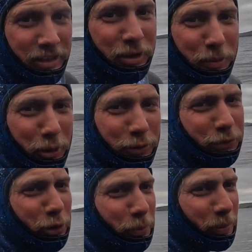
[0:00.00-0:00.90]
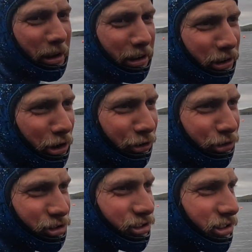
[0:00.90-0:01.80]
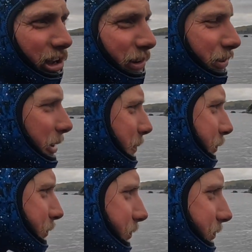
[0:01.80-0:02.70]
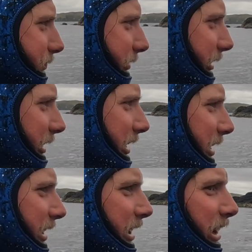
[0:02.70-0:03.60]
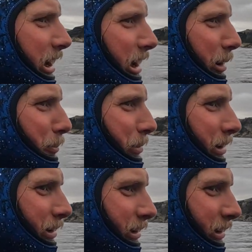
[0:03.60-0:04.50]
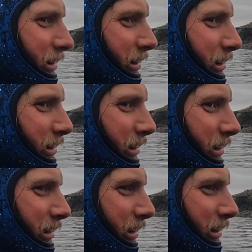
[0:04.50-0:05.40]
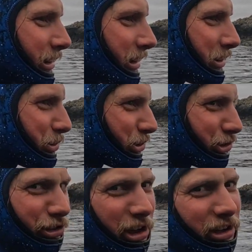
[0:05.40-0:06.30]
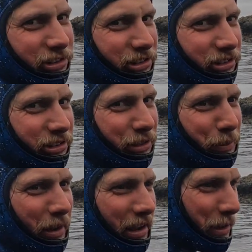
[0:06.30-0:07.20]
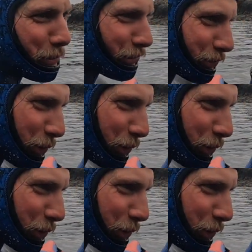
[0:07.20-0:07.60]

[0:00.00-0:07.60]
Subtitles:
The beautiful pink corals and stuff. It's just nuts the way it was